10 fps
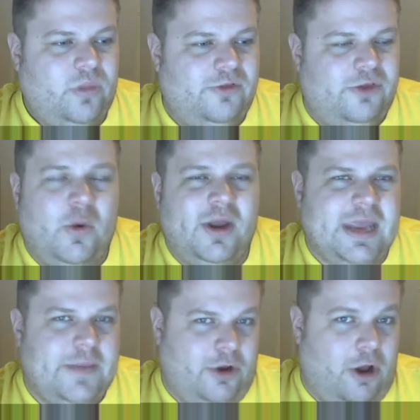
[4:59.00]
So you want to
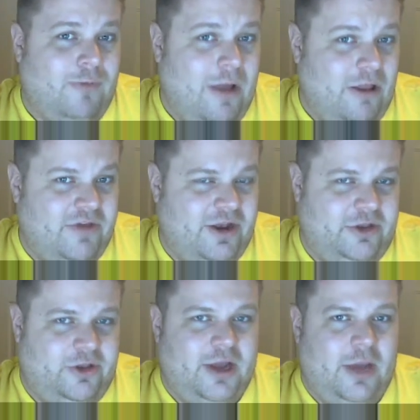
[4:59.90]
keep it all relevant to
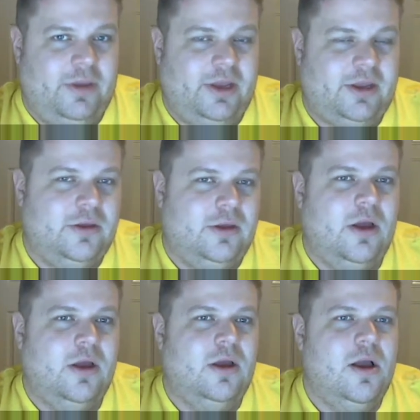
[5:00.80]
the topic.
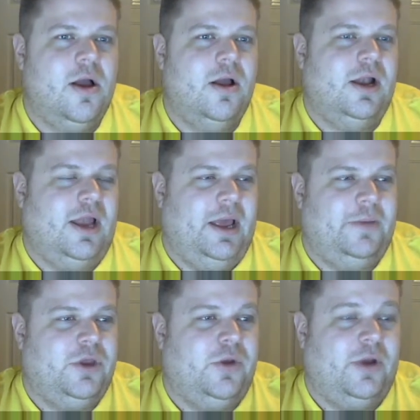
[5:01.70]

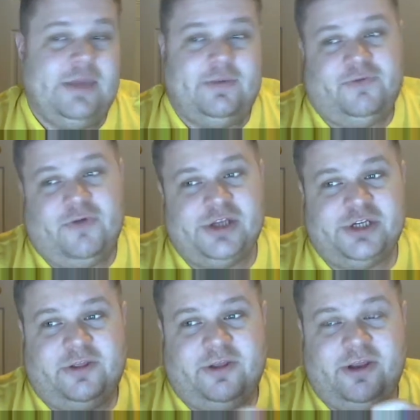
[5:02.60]
You want to keep it fresh
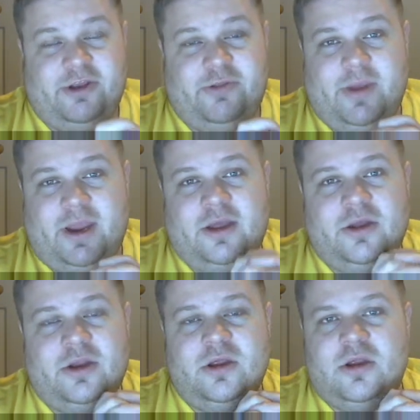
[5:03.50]
because it needs to be
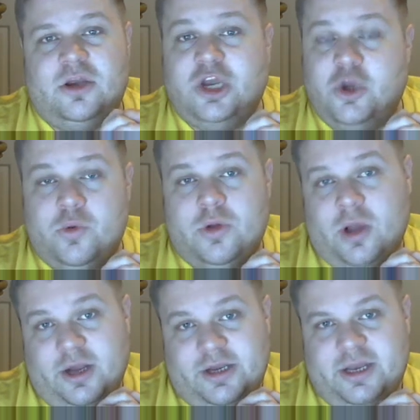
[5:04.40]
new
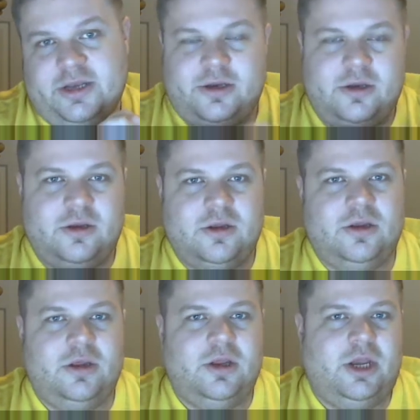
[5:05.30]
content,
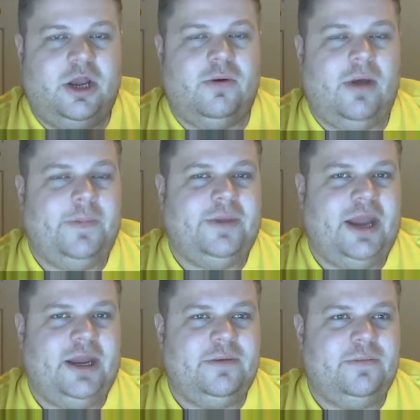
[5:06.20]

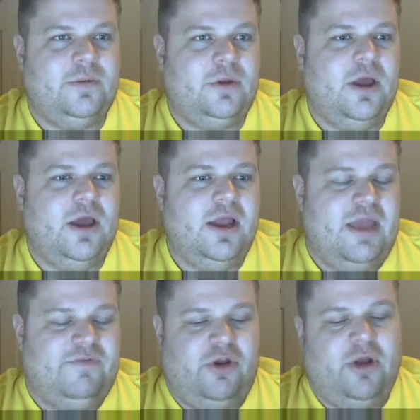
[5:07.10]
updated.
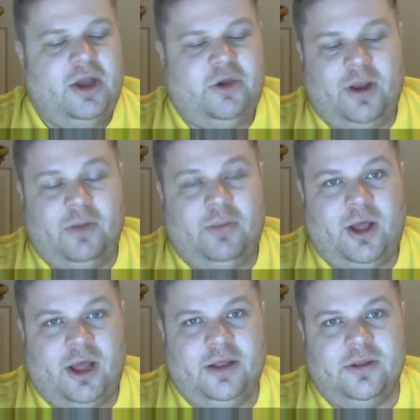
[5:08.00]
If you're not doing a
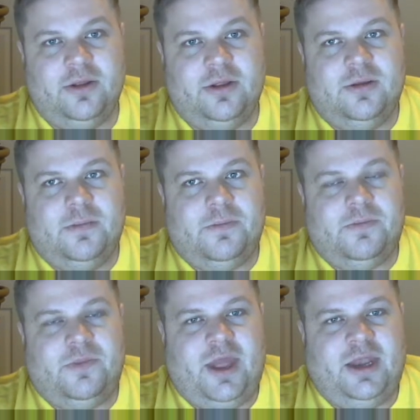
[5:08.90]
blog,
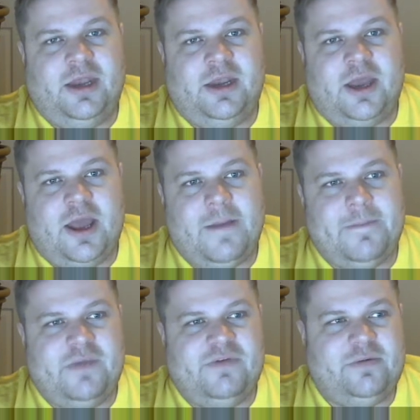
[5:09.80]
then
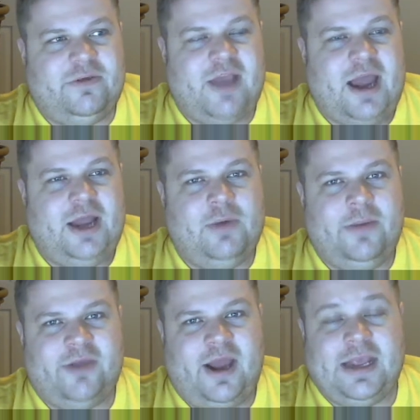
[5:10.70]
if you have a static
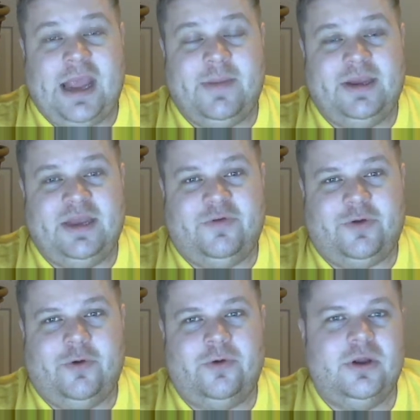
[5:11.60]
website, it can be
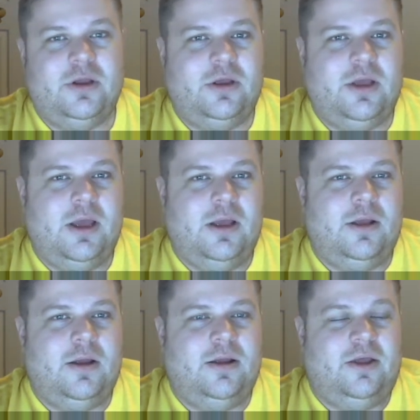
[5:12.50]
difficult,
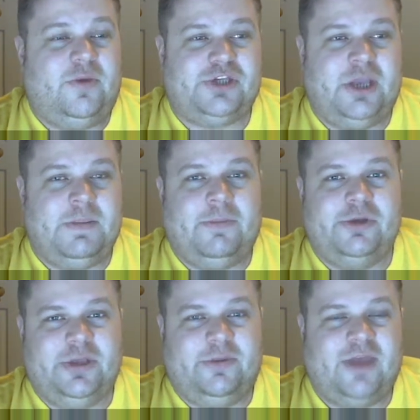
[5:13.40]
especially
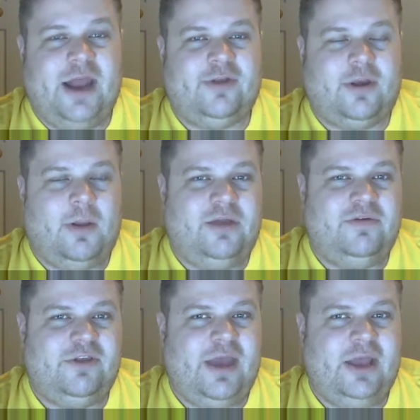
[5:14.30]
membership sites like a lot of
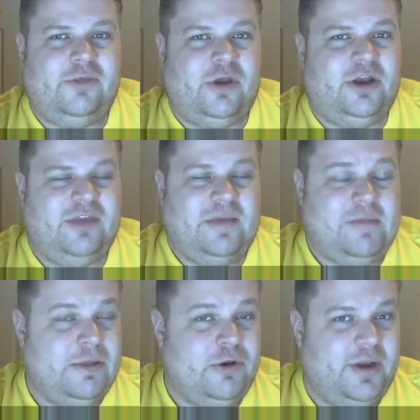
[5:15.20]
us has, where you just have a
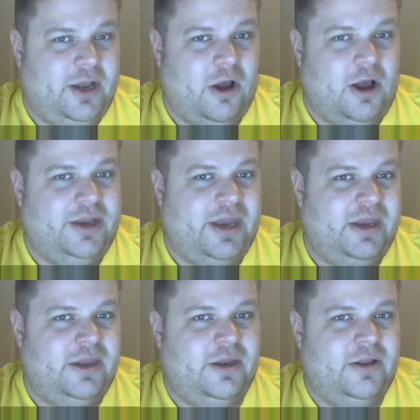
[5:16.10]
little bit of
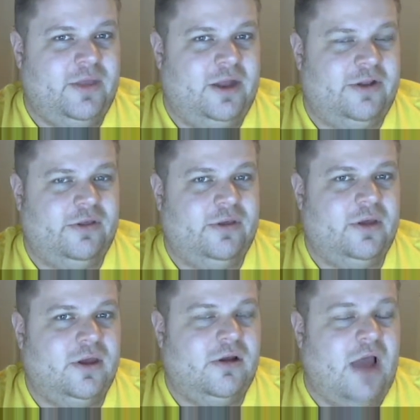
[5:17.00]
content that's
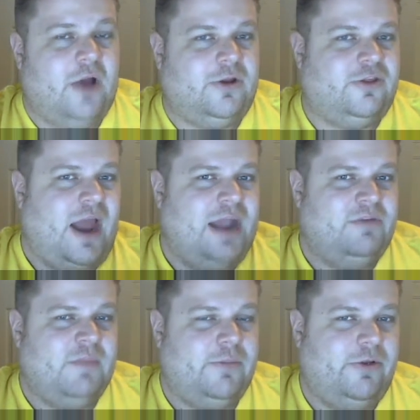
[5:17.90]
outside of a
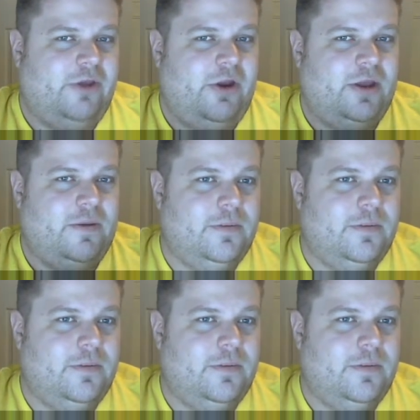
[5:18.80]
members area.